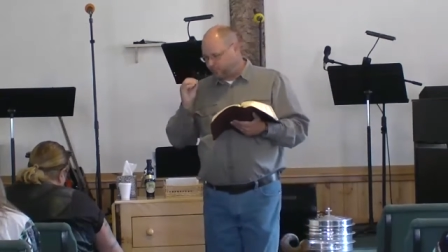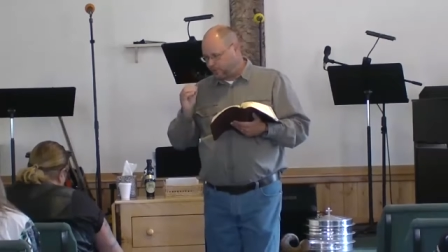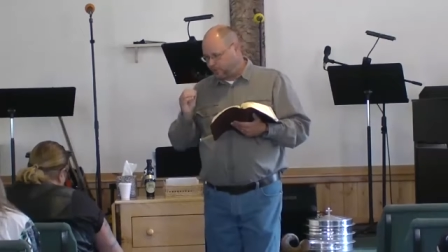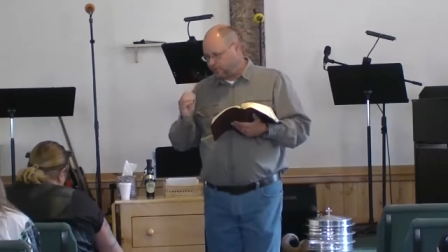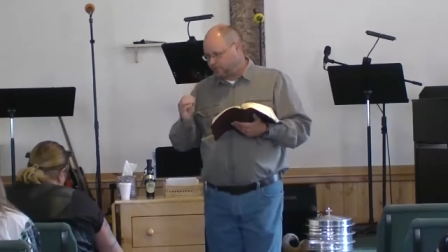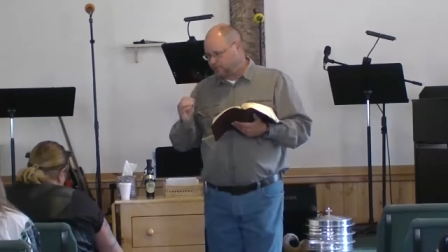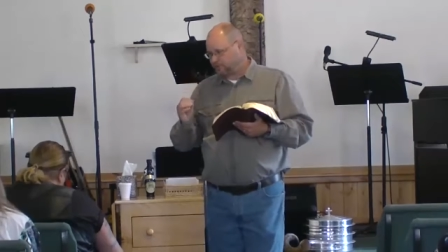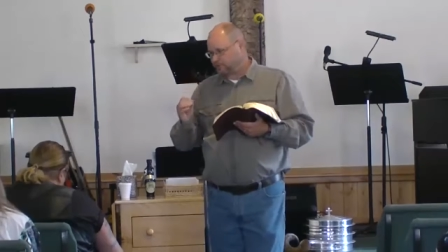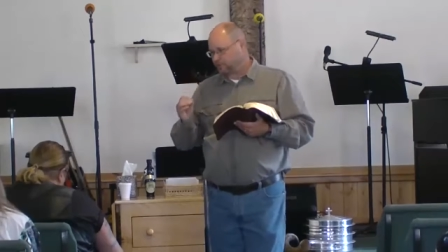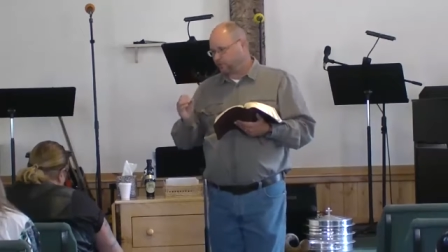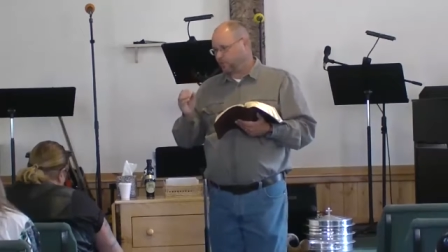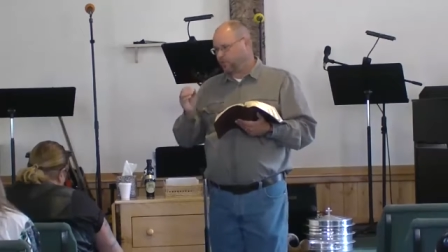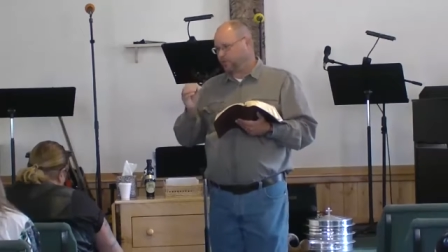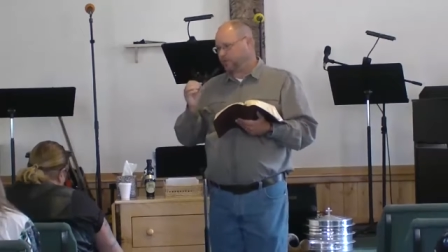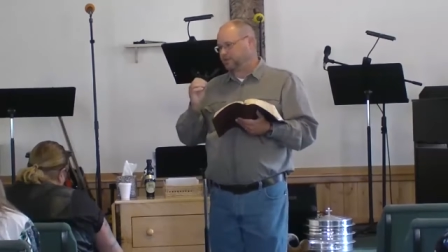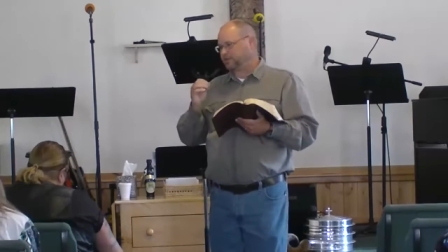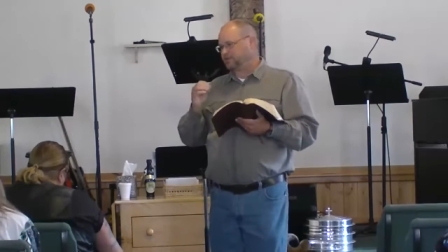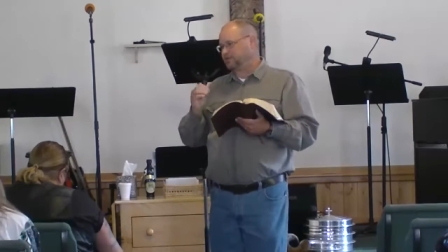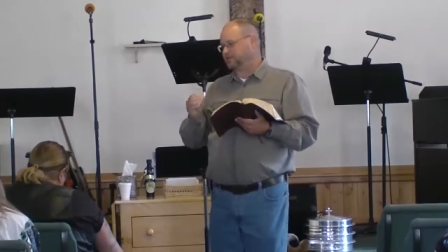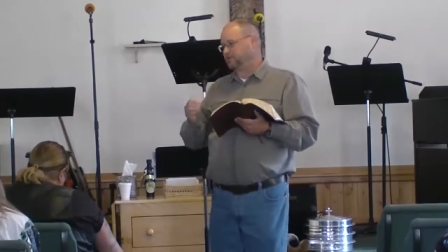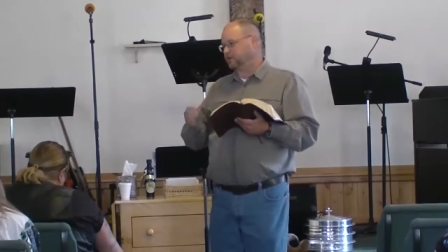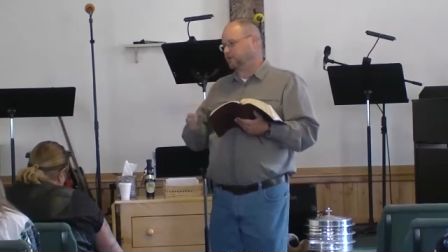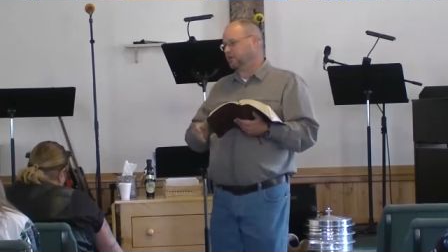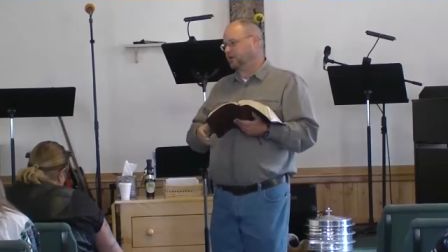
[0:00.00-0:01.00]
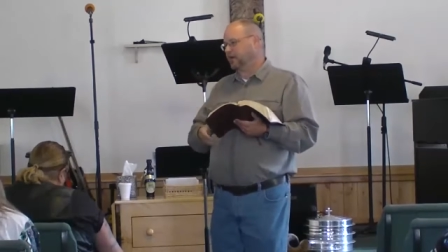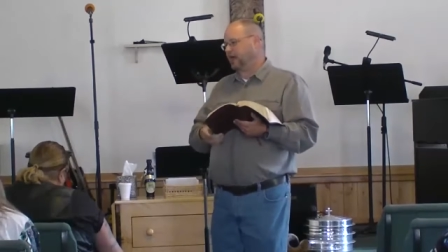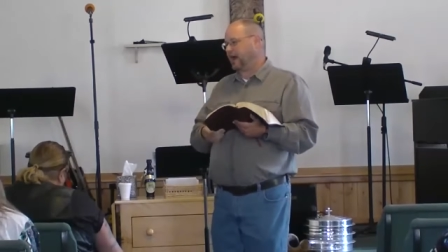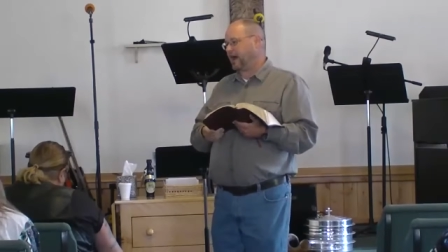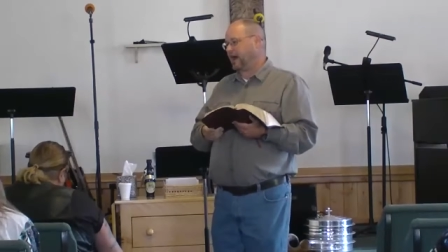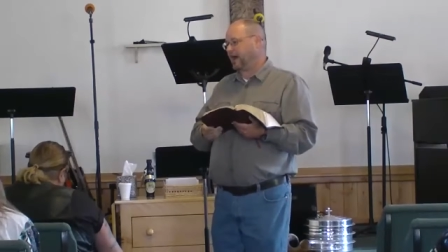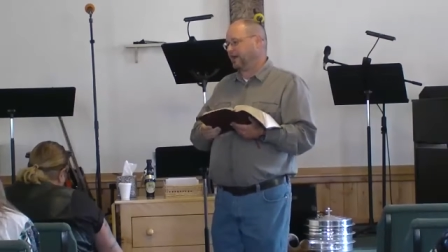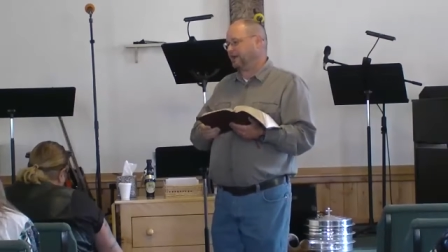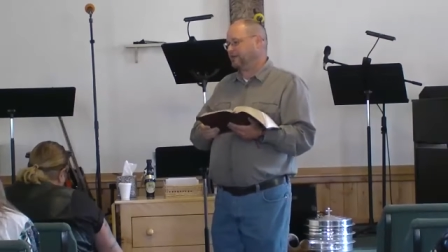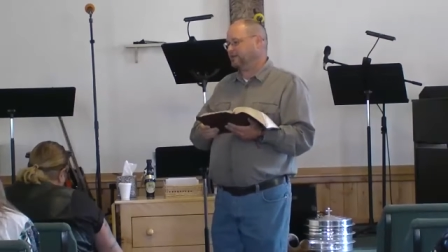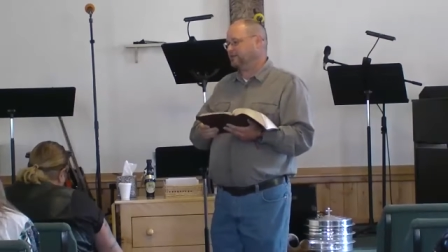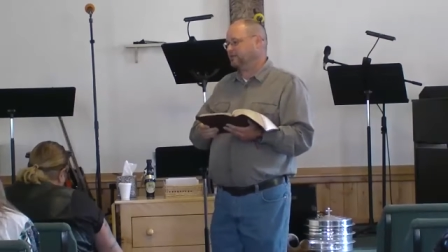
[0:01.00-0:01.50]
principle that still
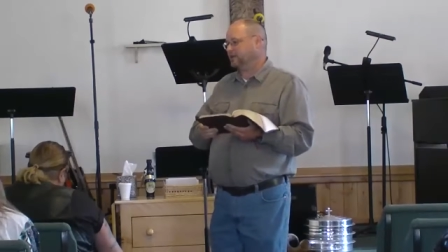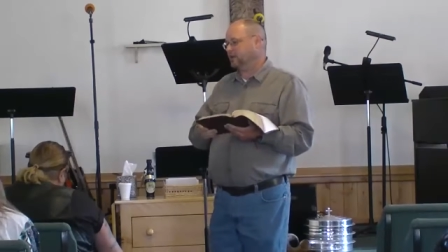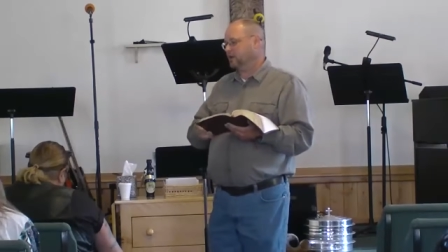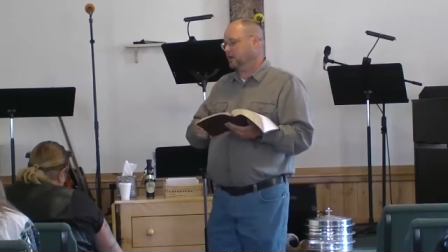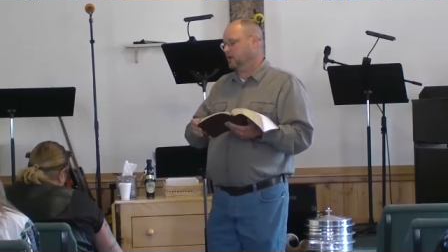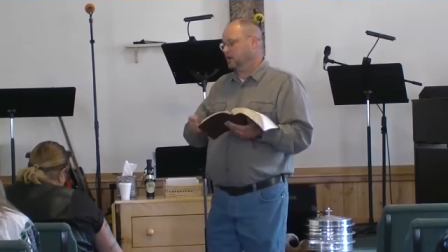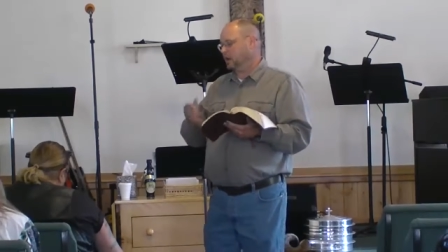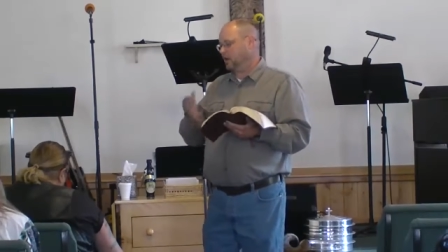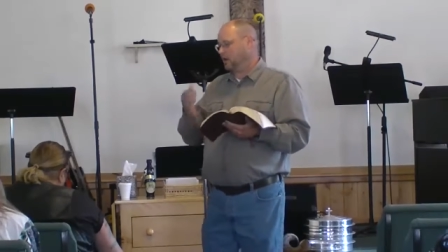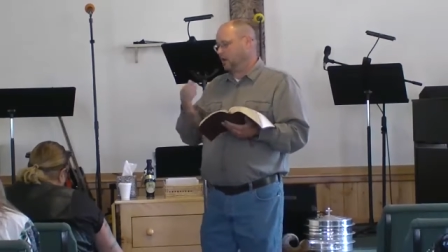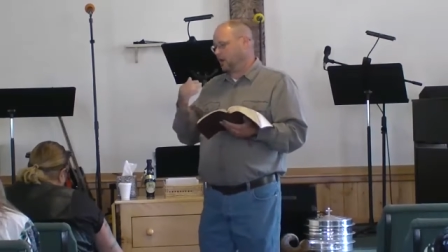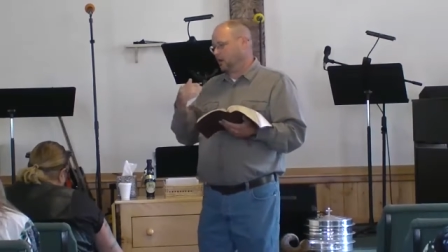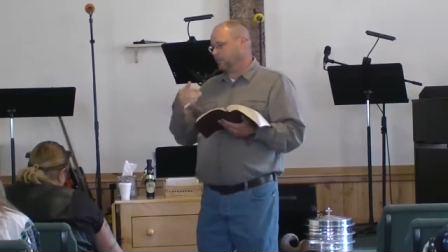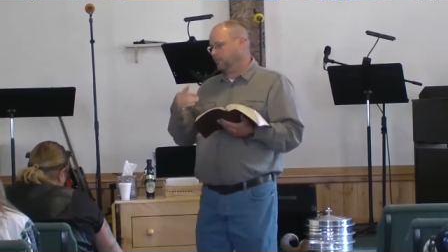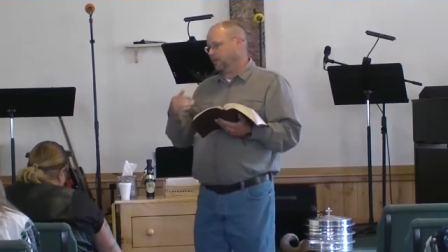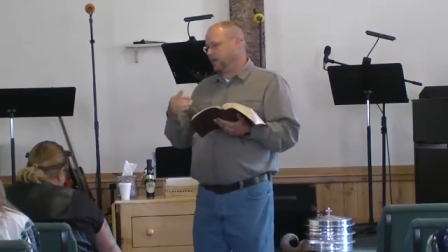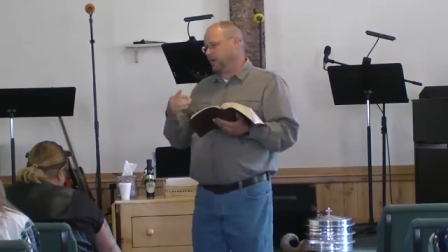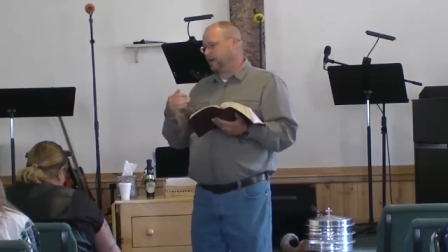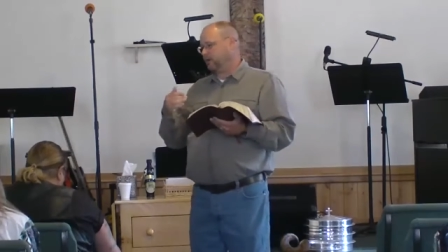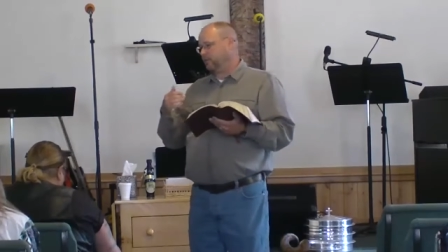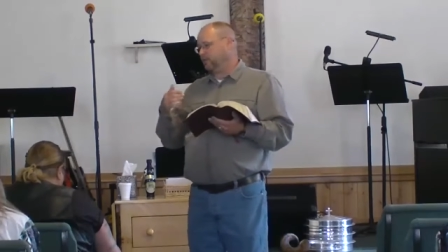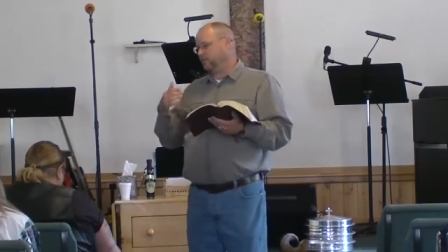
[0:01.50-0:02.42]
guides our money.